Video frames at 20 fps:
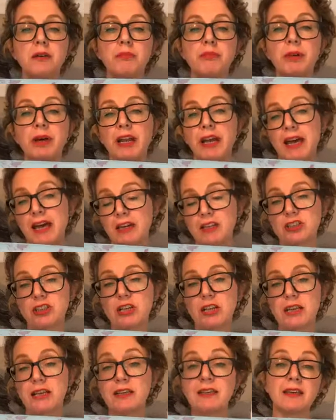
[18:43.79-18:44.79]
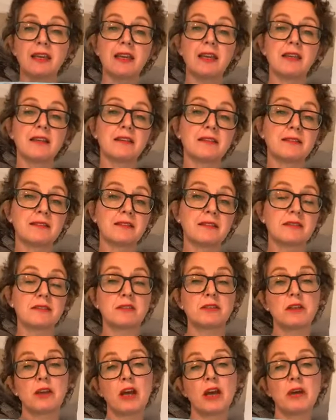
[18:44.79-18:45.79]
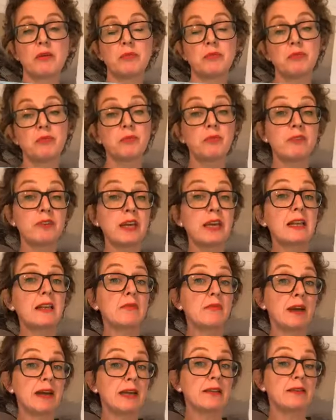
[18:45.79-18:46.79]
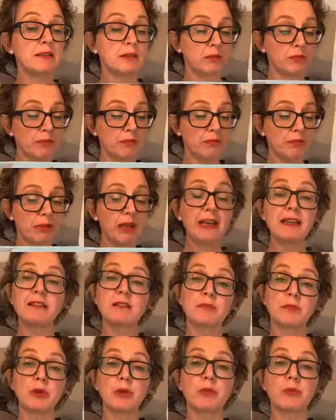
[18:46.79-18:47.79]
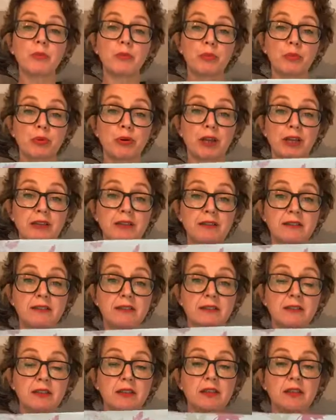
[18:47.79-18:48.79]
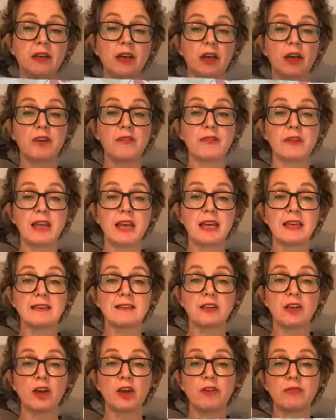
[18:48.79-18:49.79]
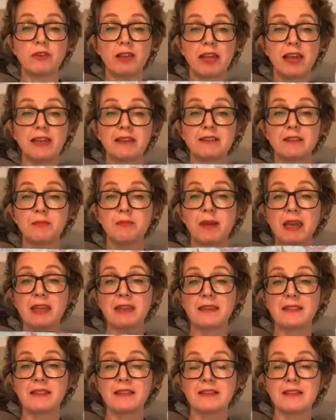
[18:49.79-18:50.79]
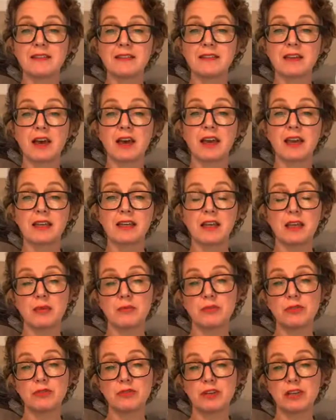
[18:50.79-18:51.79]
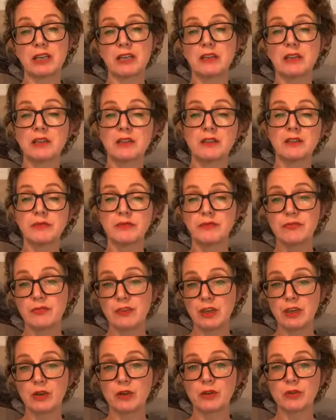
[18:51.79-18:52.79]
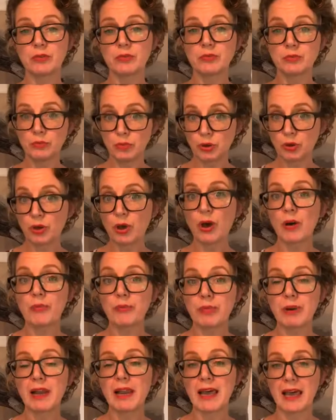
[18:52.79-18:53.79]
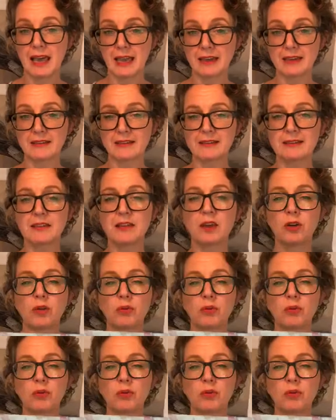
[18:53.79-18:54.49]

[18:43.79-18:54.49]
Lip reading: But actually, it's fairly random placement print. Overlaid and overlaid to make the design imagery feel more complex.